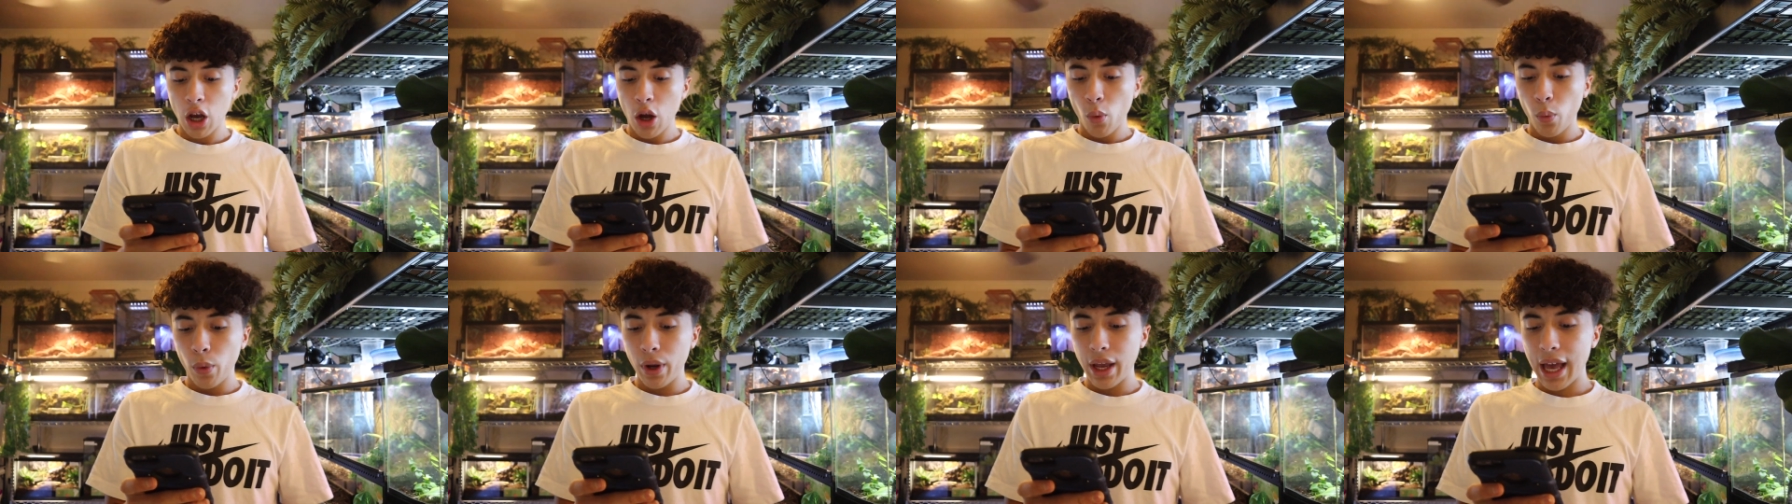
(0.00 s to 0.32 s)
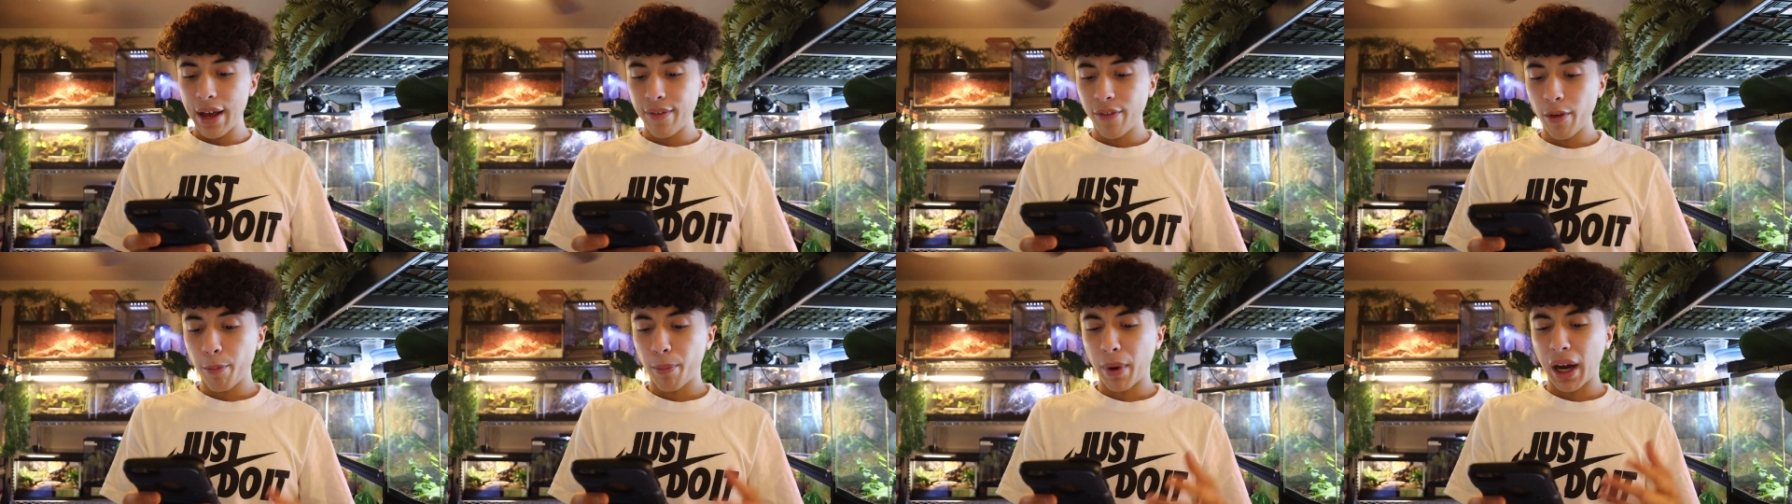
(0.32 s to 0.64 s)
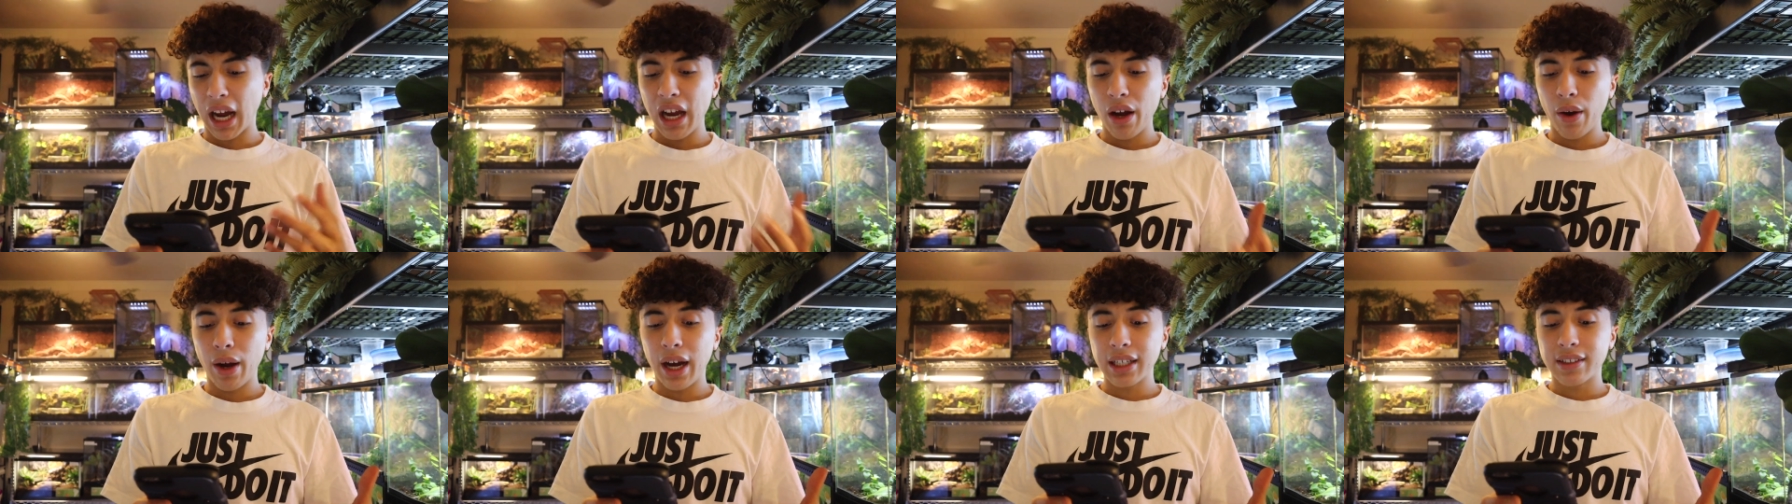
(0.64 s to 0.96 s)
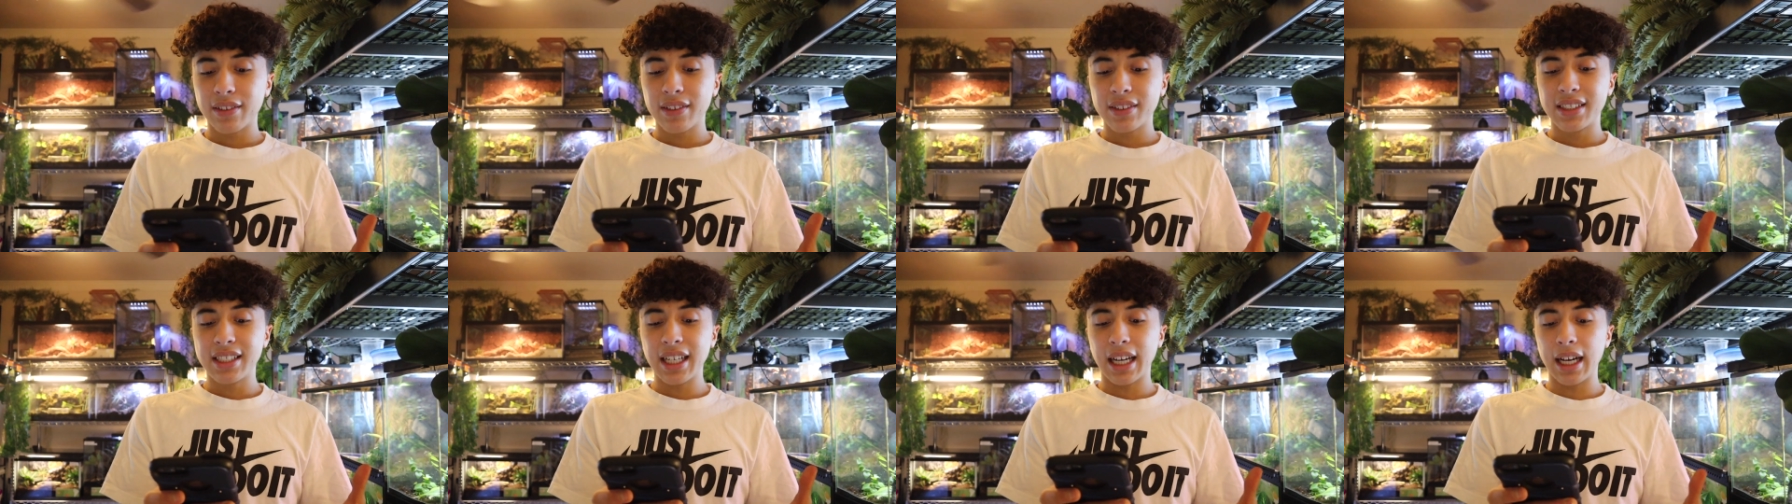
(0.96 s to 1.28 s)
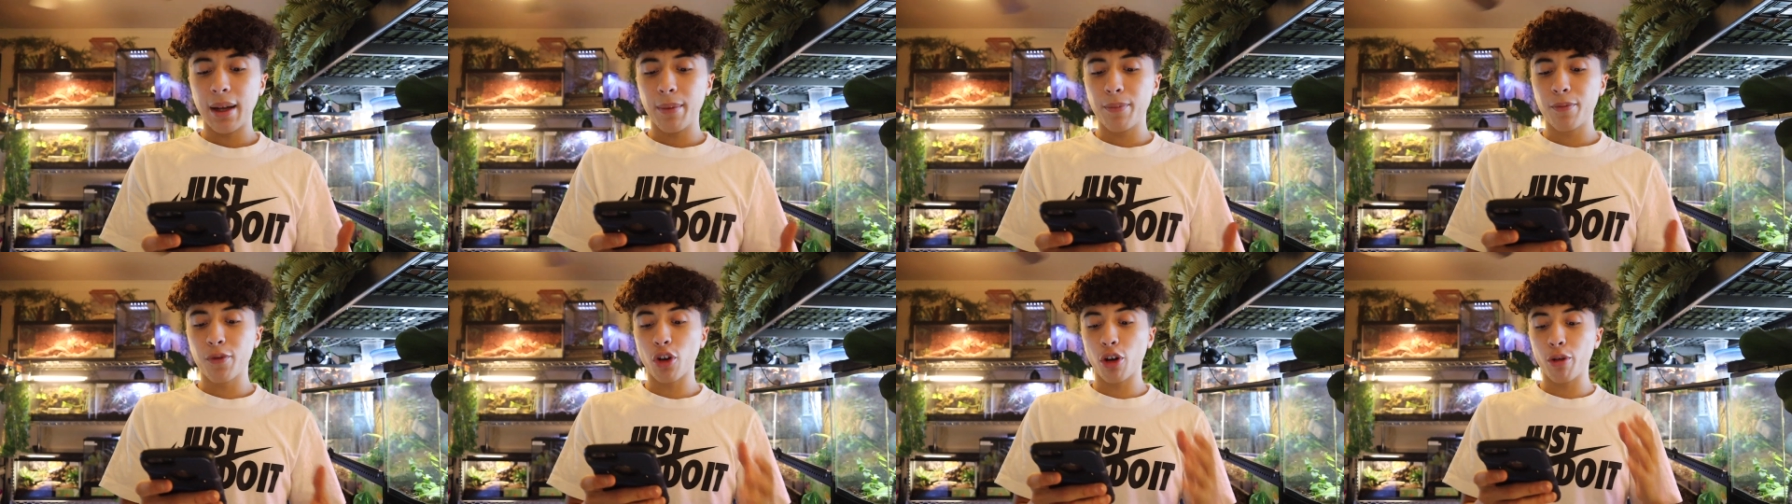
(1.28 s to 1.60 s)
we have a bioactive
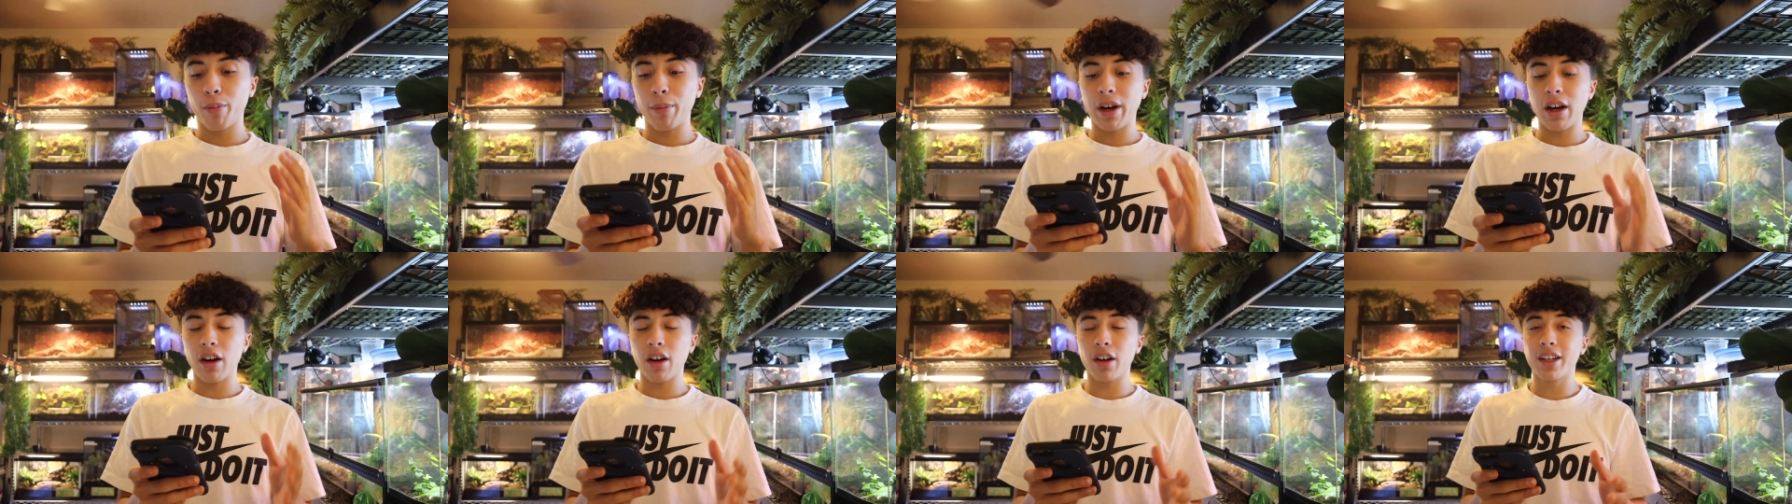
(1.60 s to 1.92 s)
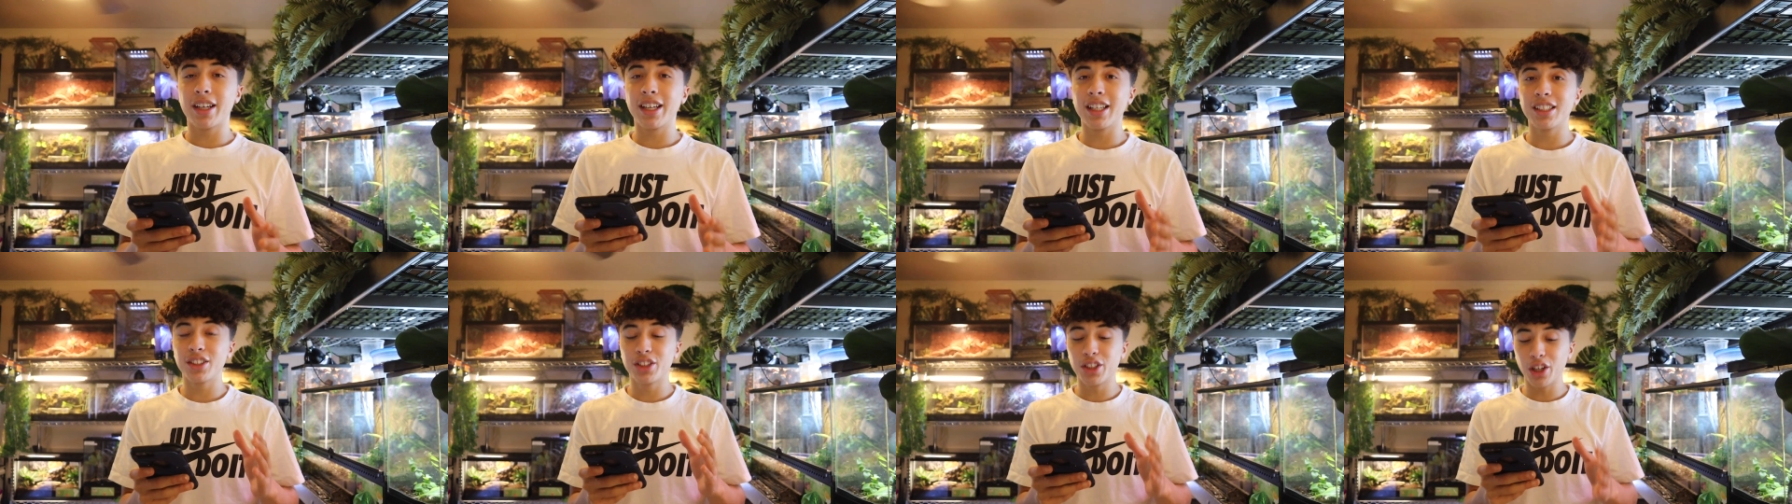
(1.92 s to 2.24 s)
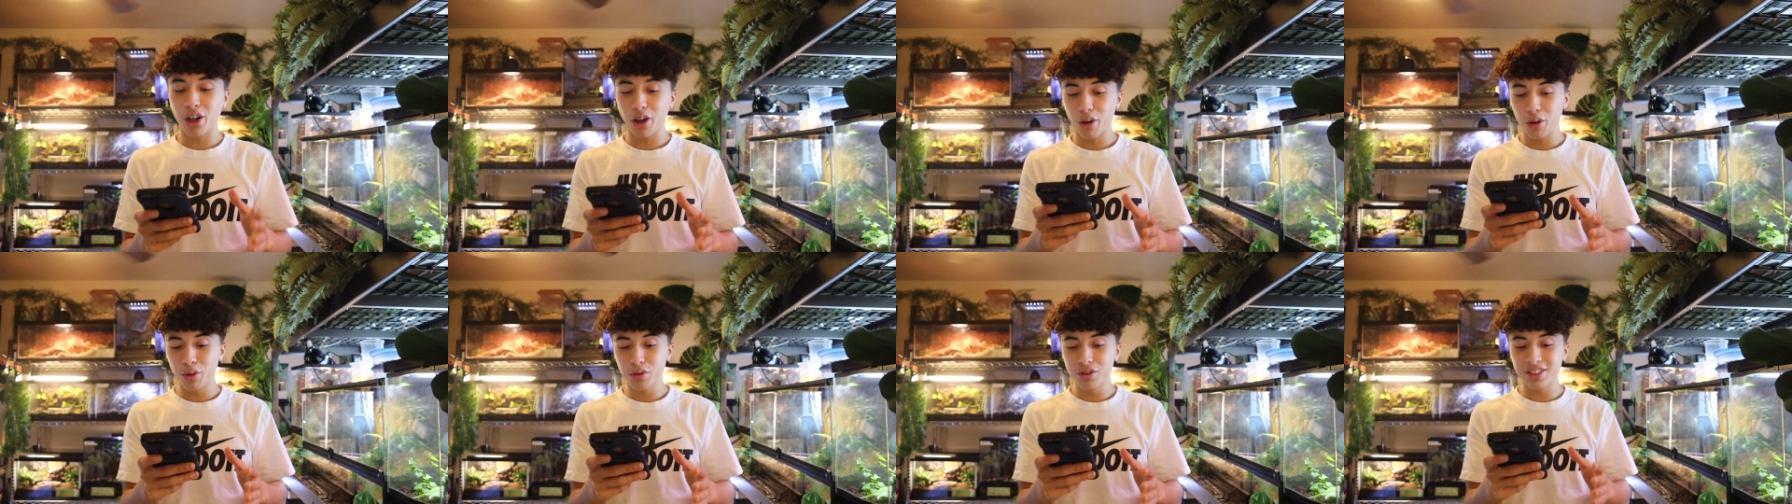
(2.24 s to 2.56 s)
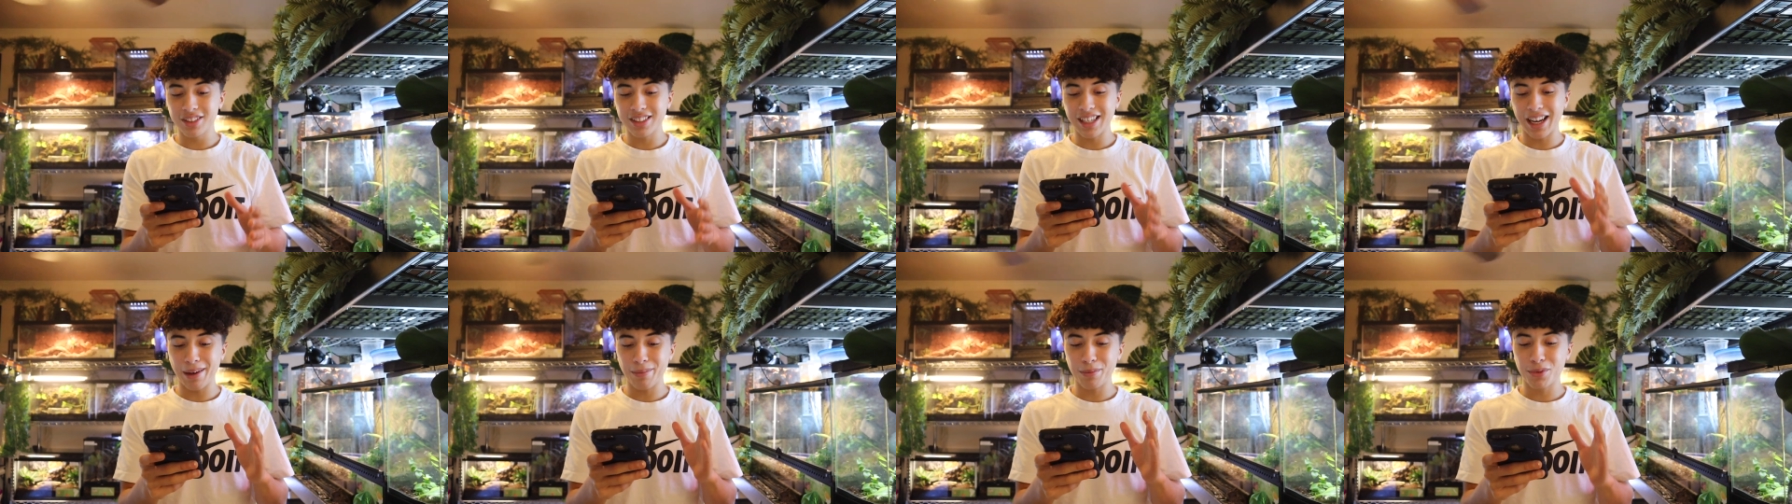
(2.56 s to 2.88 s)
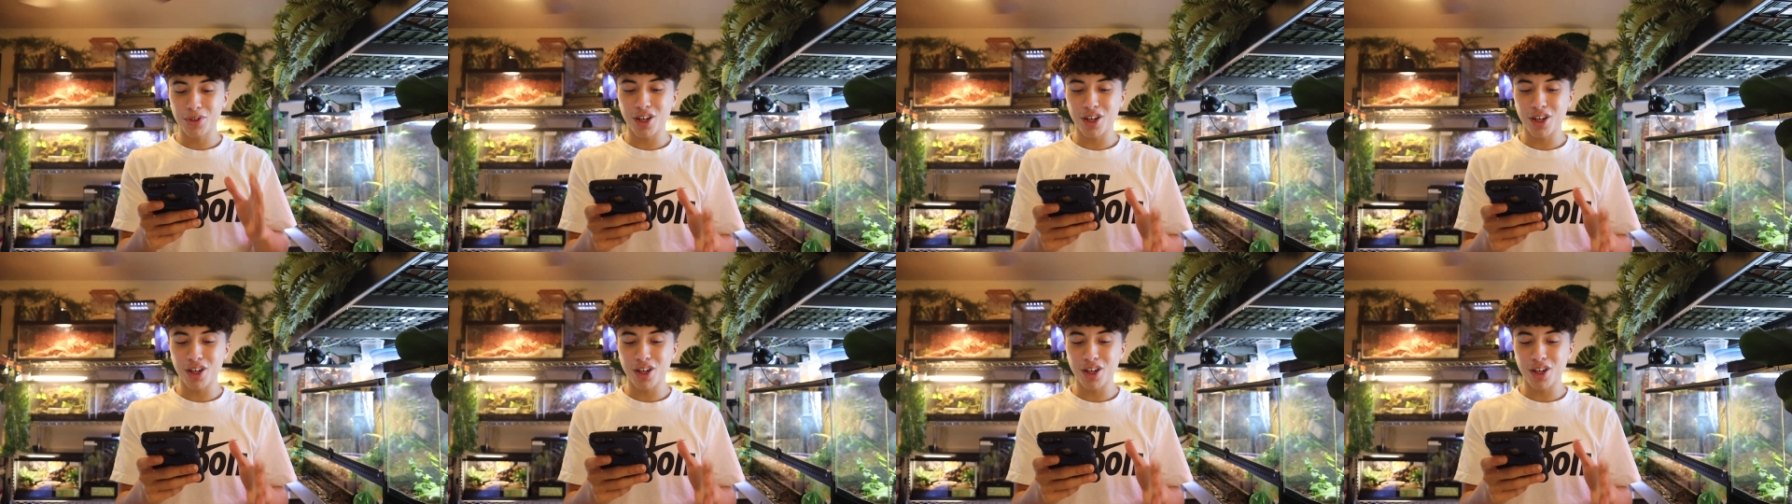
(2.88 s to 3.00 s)
setup for American toads named